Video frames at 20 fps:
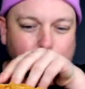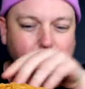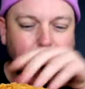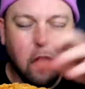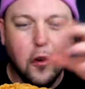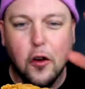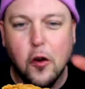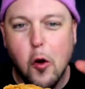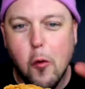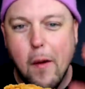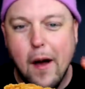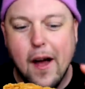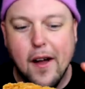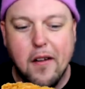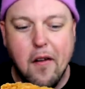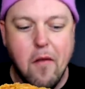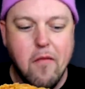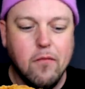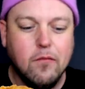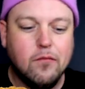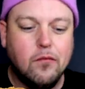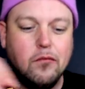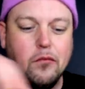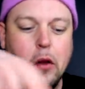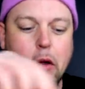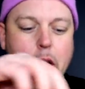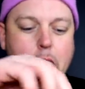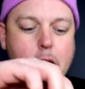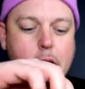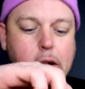So I go back.
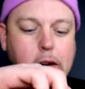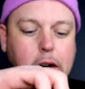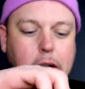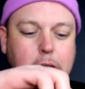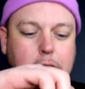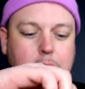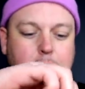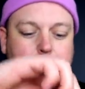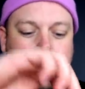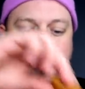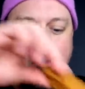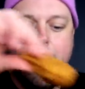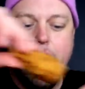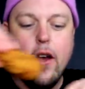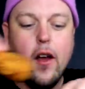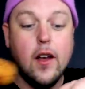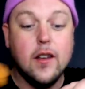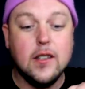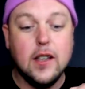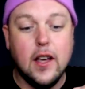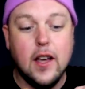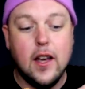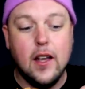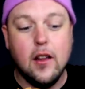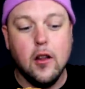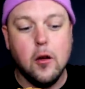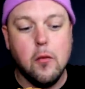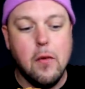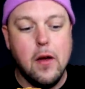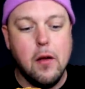I say, hey,
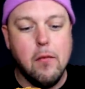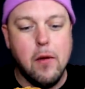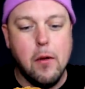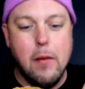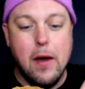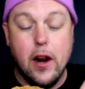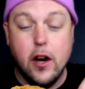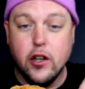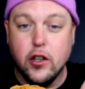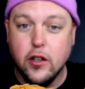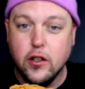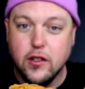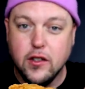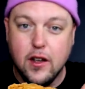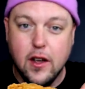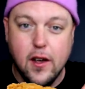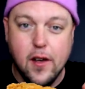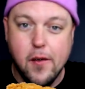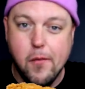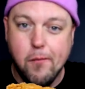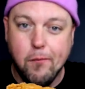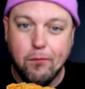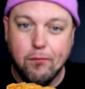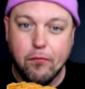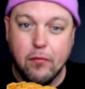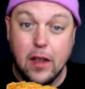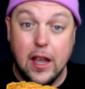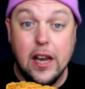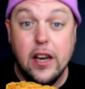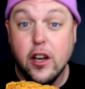look, man, my manager's
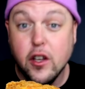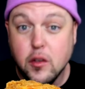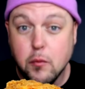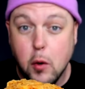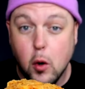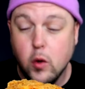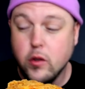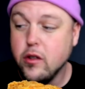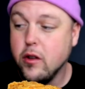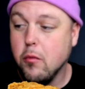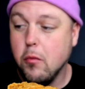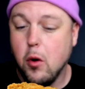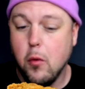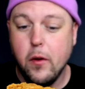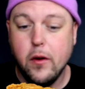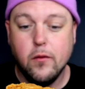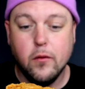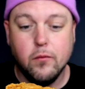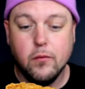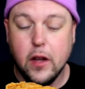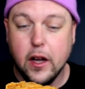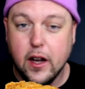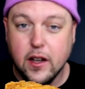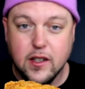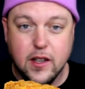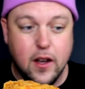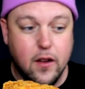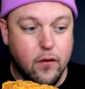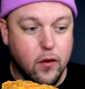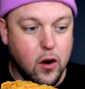indisposed at the moment. Like I
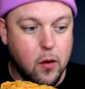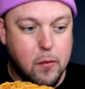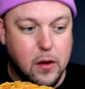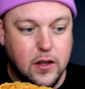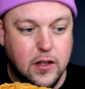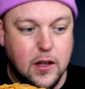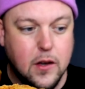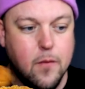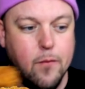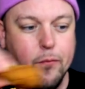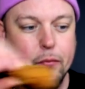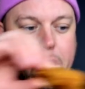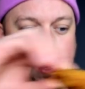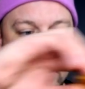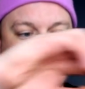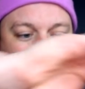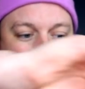said, very busy. And